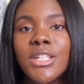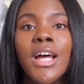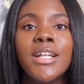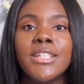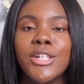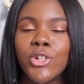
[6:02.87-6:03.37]

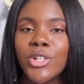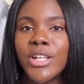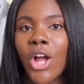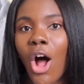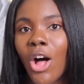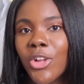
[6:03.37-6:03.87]

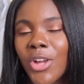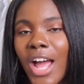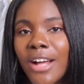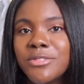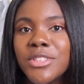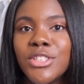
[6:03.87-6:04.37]
Literally all you
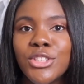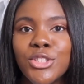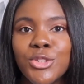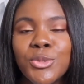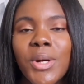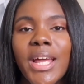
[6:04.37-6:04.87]
have to
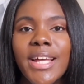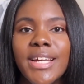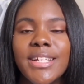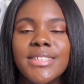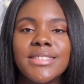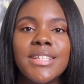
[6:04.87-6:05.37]
do
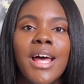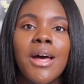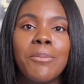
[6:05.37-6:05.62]
is